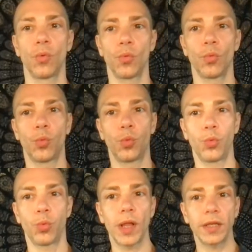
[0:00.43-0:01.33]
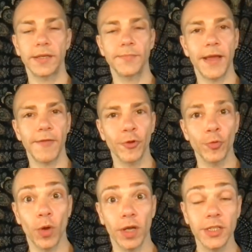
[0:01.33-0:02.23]
Welcome,
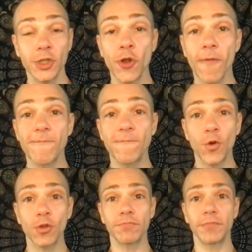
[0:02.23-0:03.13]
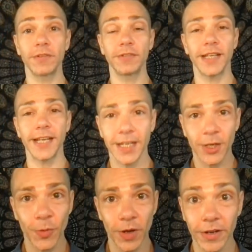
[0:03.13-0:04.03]
everyone, to your full moon in
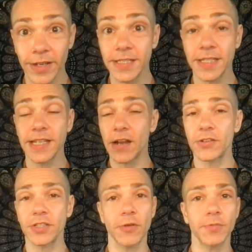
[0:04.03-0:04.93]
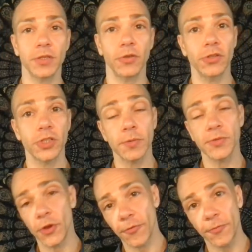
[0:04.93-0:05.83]
Aquarius, Tarotscopes and Horoscopes
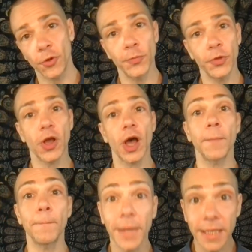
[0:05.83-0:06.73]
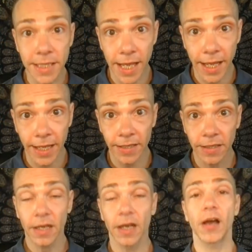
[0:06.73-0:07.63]
for your full moon on Monday,
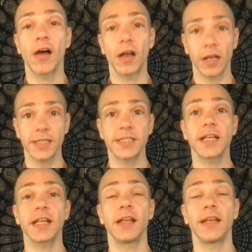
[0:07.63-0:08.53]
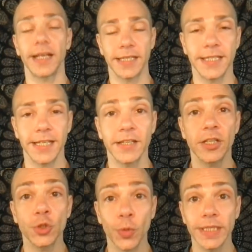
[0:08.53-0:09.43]
August 19th,
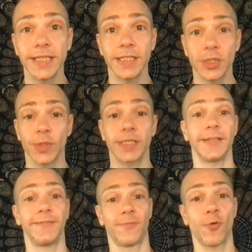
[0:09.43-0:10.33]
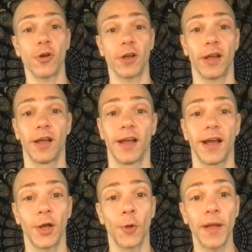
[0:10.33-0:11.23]
2024.
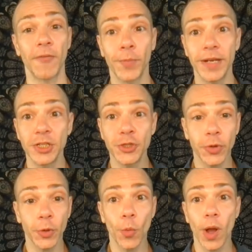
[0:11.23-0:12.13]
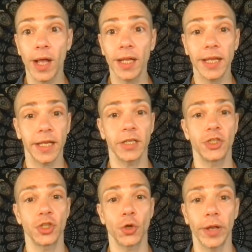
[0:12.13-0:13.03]
I hope everybody's doing well and
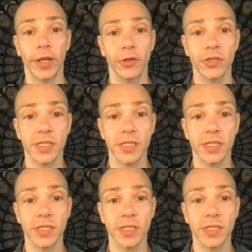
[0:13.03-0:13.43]
enjoying your